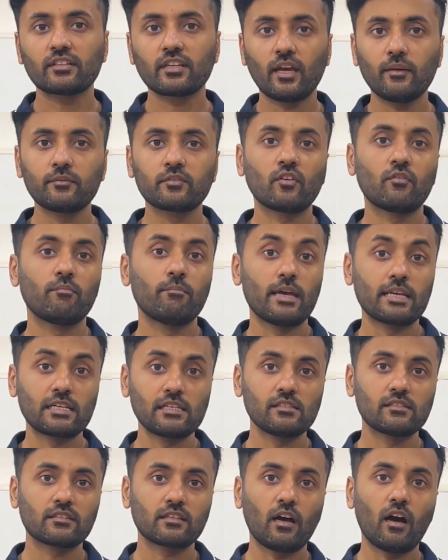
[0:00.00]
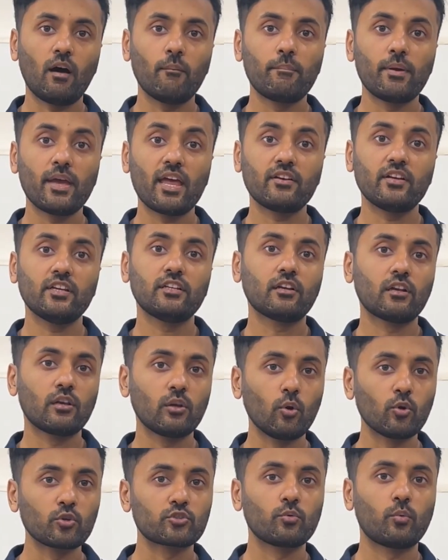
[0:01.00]
types of metals are buried
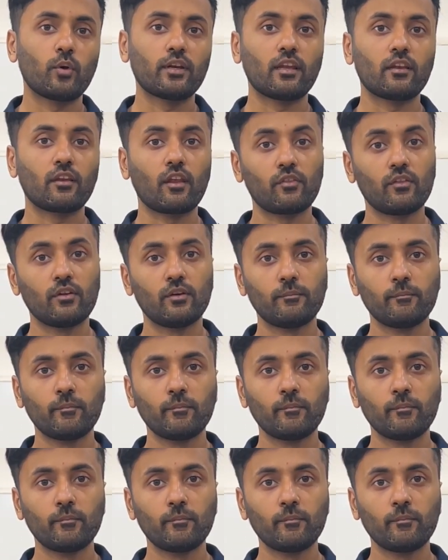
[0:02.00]
close to one another,